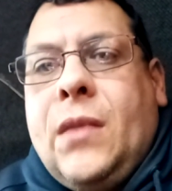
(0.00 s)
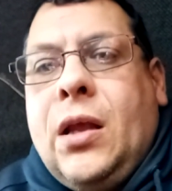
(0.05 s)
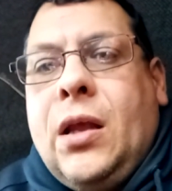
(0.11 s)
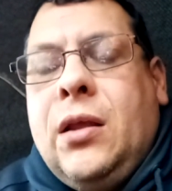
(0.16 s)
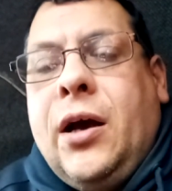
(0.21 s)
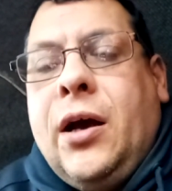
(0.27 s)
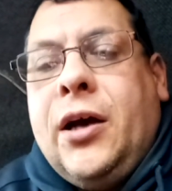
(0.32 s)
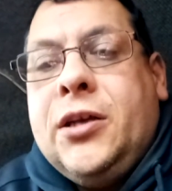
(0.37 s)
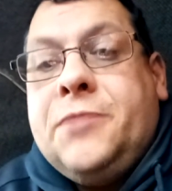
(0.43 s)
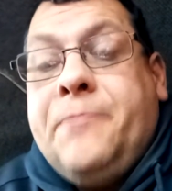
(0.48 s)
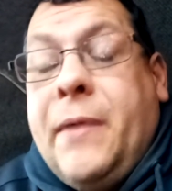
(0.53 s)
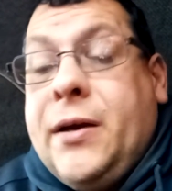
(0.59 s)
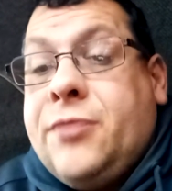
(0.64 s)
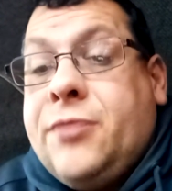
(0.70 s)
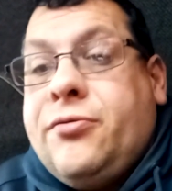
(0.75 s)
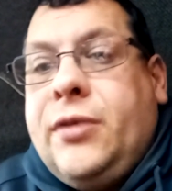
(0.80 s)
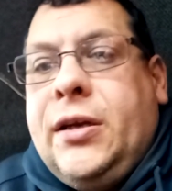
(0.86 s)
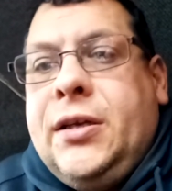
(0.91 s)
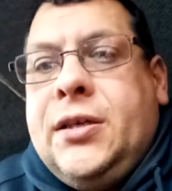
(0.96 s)
large
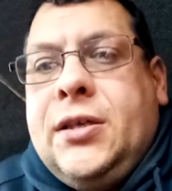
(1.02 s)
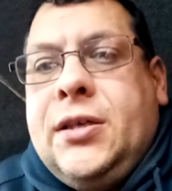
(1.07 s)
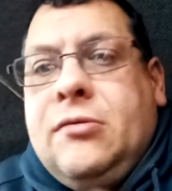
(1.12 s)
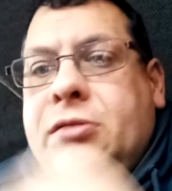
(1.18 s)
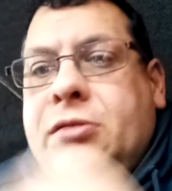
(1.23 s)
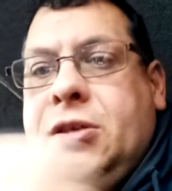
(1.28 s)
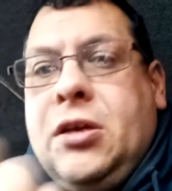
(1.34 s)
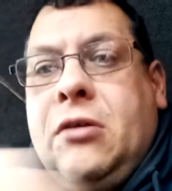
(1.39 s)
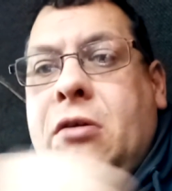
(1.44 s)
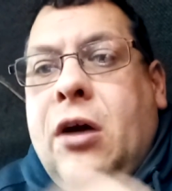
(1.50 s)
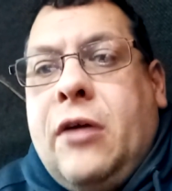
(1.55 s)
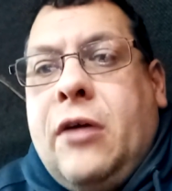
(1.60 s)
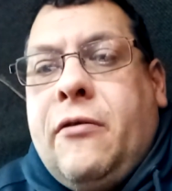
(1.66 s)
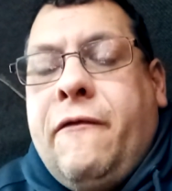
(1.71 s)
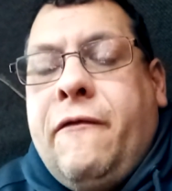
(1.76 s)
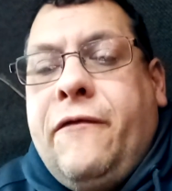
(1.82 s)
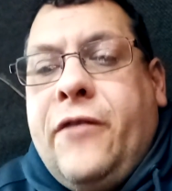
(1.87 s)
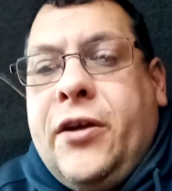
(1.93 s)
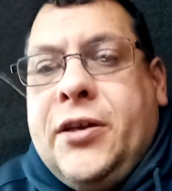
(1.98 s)
batteries, so
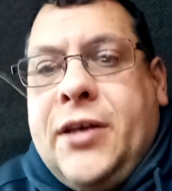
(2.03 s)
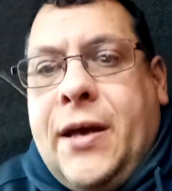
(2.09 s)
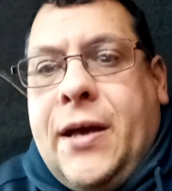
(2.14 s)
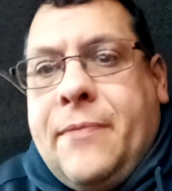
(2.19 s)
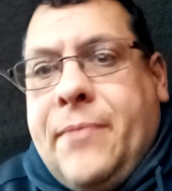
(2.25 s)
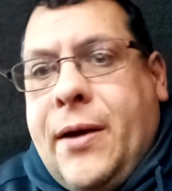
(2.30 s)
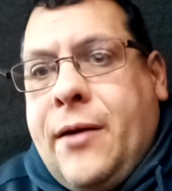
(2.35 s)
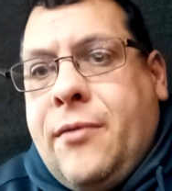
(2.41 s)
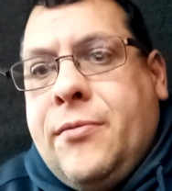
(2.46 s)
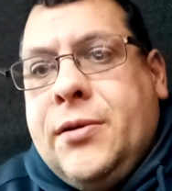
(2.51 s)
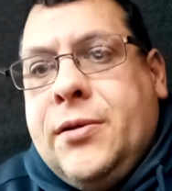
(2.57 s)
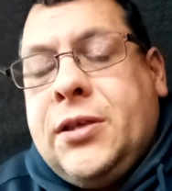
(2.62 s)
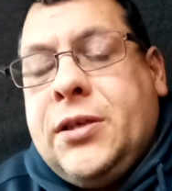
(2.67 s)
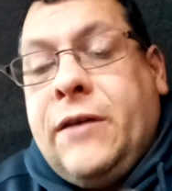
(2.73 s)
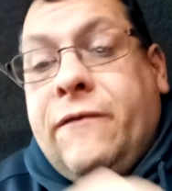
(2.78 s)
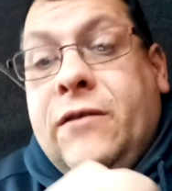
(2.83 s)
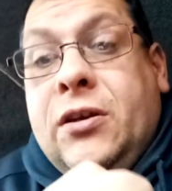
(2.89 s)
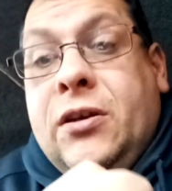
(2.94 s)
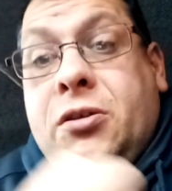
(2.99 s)
230 amp hour ones,
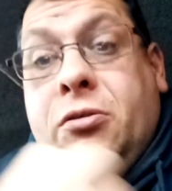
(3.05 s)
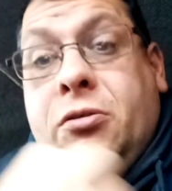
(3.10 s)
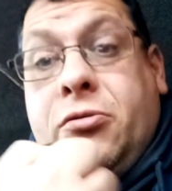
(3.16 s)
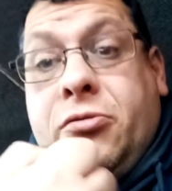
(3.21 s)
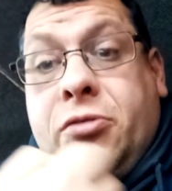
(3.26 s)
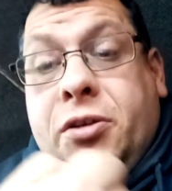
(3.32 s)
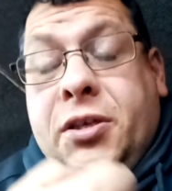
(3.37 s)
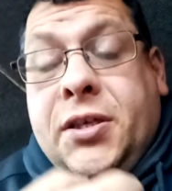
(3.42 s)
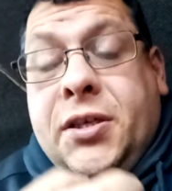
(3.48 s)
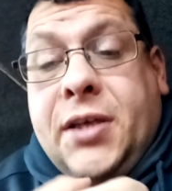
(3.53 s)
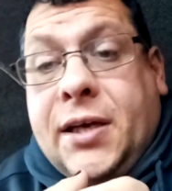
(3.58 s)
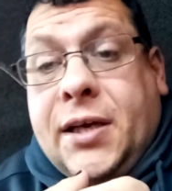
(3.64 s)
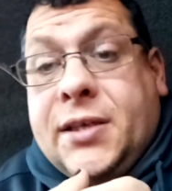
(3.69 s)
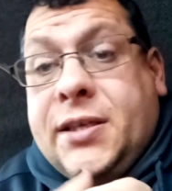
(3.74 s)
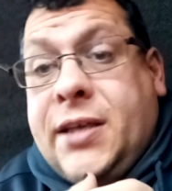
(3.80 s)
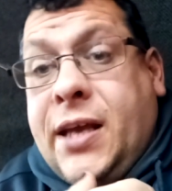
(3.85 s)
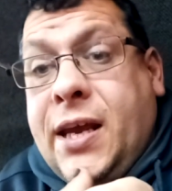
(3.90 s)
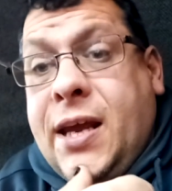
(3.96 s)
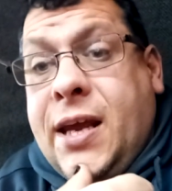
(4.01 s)
giving you
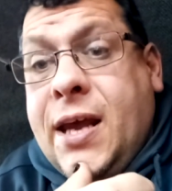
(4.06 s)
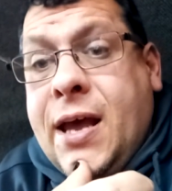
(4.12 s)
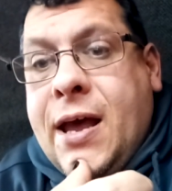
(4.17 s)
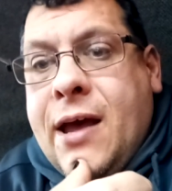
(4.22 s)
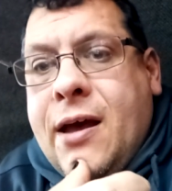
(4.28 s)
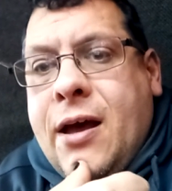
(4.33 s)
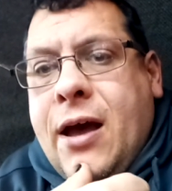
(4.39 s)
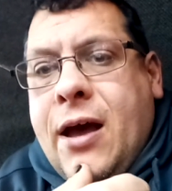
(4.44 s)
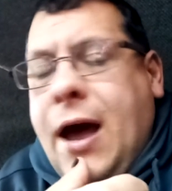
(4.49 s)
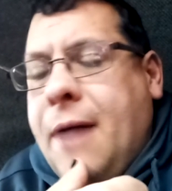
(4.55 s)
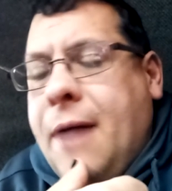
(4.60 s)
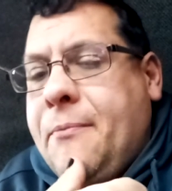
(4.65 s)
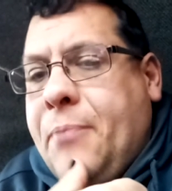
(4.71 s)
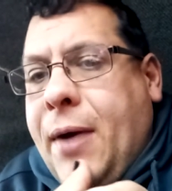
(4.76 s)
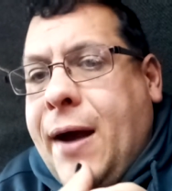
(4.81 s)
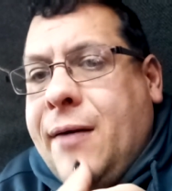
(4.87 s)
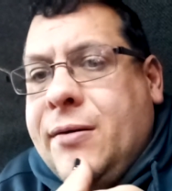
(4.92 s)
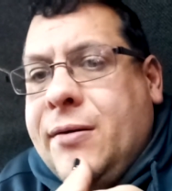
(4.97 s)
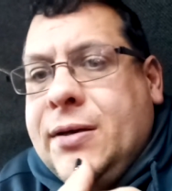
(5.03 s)
260 amp
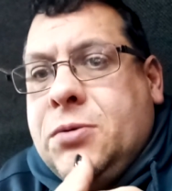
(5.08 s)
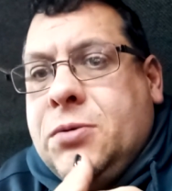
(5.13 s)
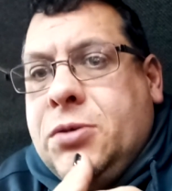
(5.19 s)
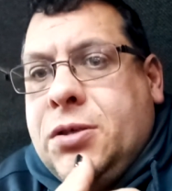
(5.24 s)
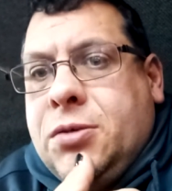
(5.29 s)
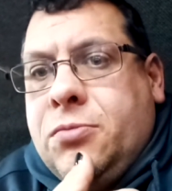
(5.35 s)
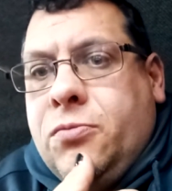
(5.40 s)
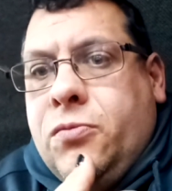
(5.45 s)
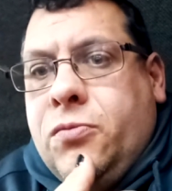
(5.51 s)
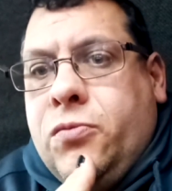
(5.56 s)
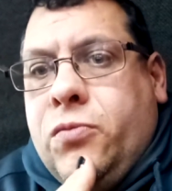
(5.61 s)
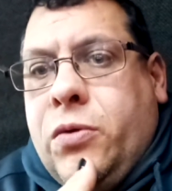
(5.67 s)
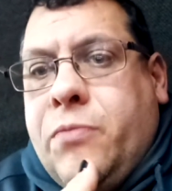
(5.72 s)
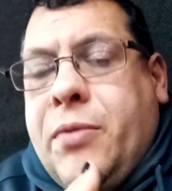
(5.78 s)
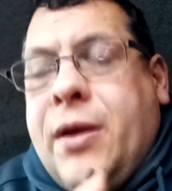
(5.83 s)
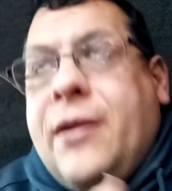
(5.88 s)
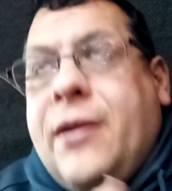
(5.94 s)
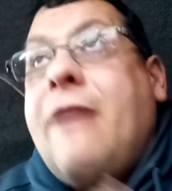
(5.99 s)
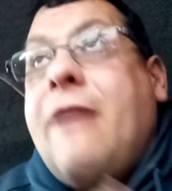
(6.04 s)
hours, which would
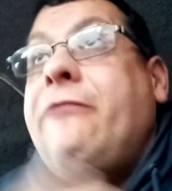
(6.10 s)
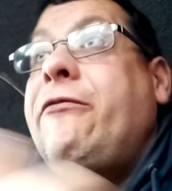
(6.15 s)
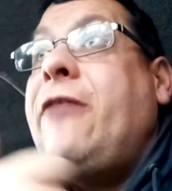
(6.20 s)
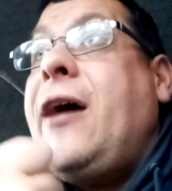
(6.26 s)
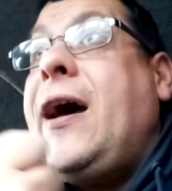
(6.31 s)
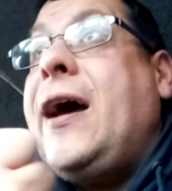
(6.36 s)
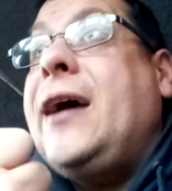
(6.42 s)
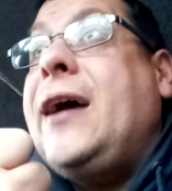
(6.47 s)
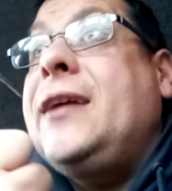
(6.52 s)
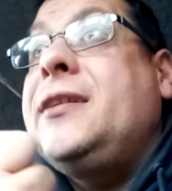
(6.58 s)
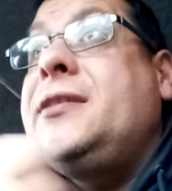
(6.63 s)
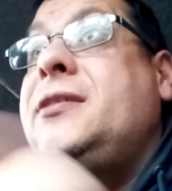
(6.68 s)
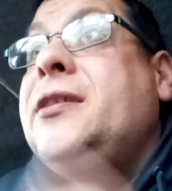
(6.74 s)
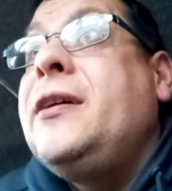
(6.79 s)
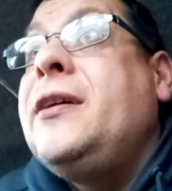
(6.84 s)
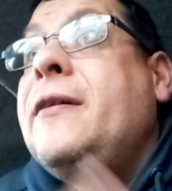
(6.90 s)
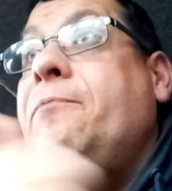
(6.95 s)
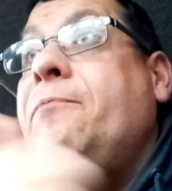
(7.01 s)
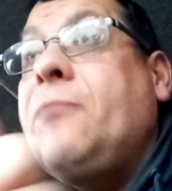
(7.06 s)
be enough. And
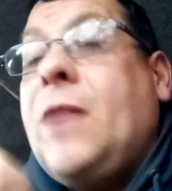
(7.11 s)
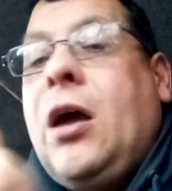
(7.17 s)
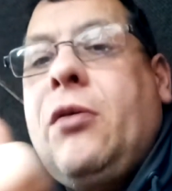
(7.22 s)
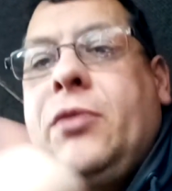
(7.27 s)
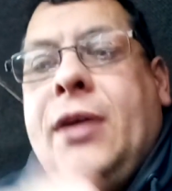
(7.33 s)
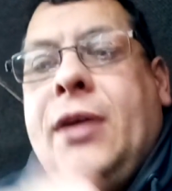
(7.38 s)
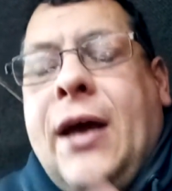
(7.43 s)
I would